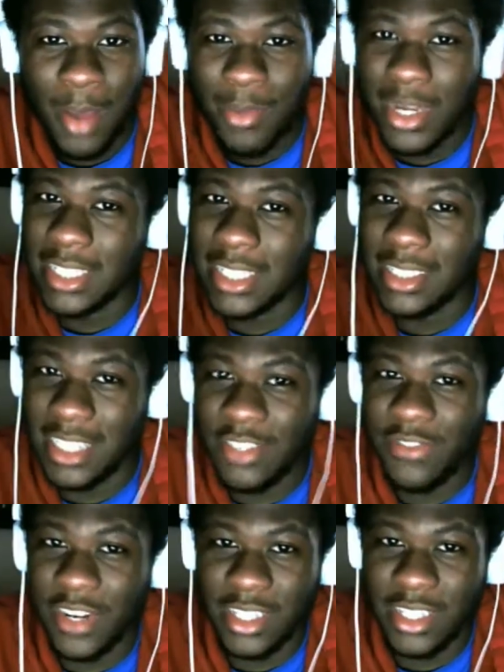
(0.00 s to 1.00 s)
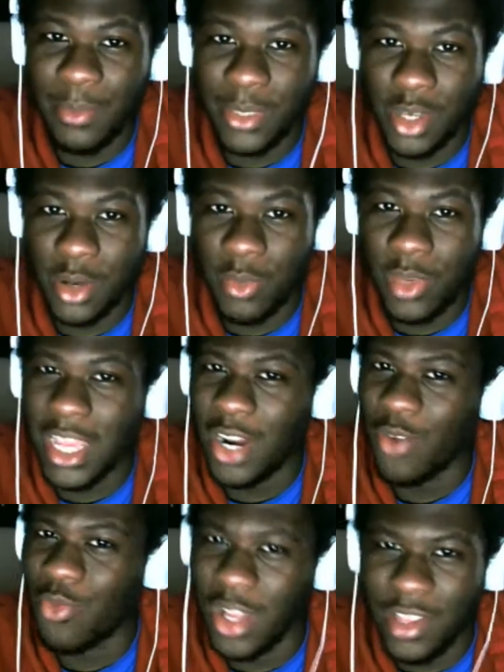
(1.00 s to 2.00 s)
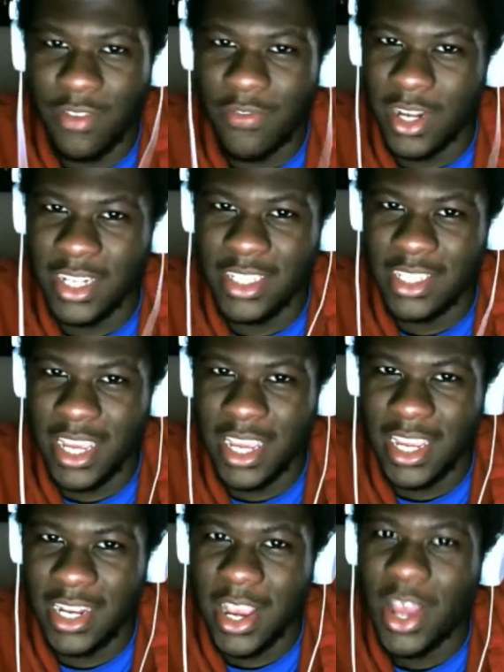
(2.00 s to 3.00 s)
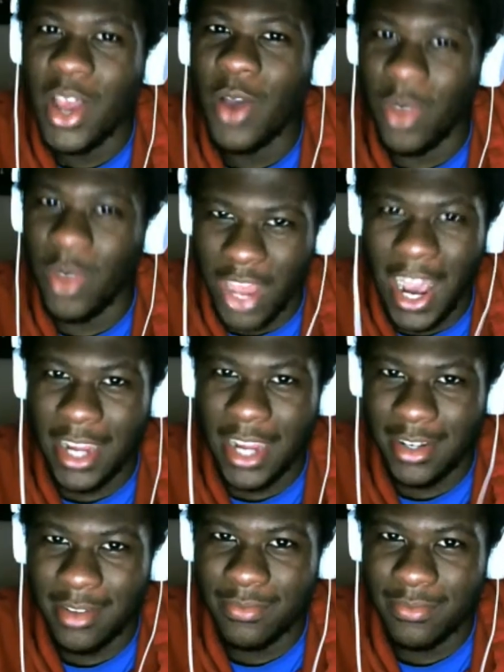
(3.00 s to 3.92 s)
because in this first episode, we get a really funny scene with Ida.